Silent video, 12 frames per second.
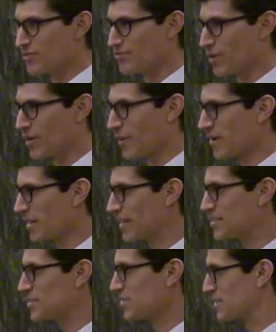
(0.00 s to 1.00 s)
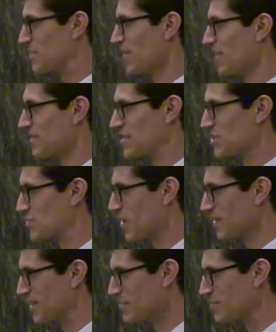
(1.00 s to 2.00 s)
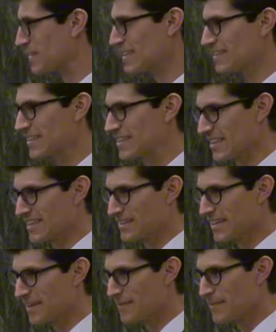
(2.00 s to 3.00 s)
I'm going to let you experience this one completely clean.